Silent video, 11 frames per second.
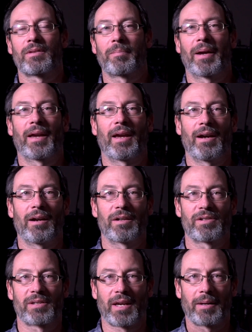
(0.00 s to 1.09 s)
So my hair
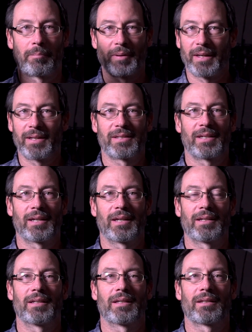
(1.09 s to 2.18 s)
just kind of blends
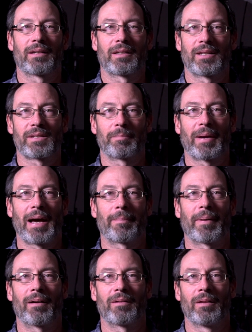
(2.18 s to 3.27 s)
in, it doesn't pop
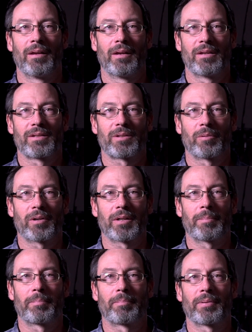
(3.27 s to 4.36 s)
out. So we're
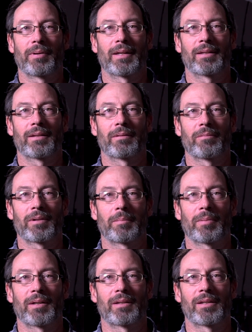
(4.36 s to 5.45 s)
gonna
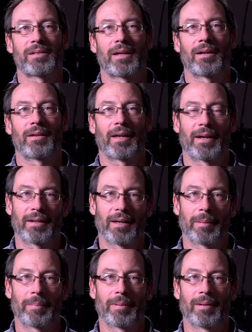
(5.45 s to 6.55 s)
bring this hair light
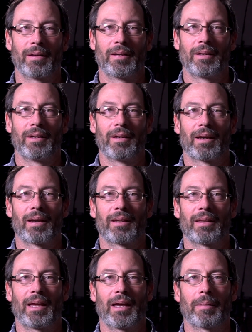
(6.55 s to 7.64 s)
up,
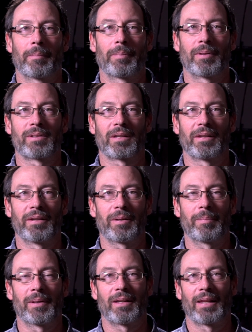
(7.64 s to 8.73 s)
and that puts a little
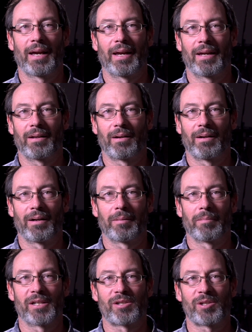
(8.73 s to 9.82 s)
bit of light on
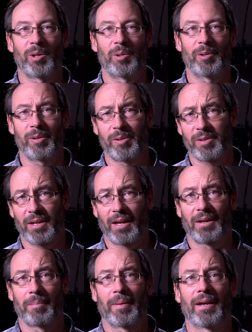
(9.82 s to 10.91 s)
my shoulders
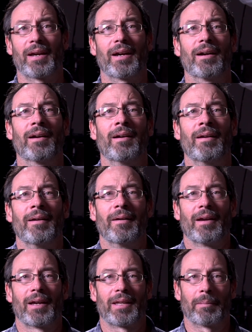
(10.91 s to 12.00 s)
and on my hair,
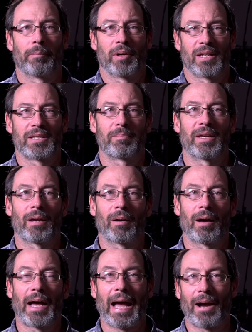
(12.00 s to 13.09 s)
and that brings me
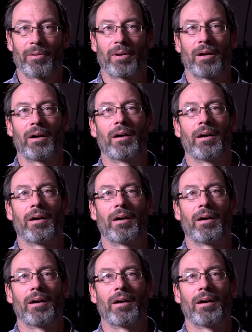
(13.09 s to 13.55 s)
out,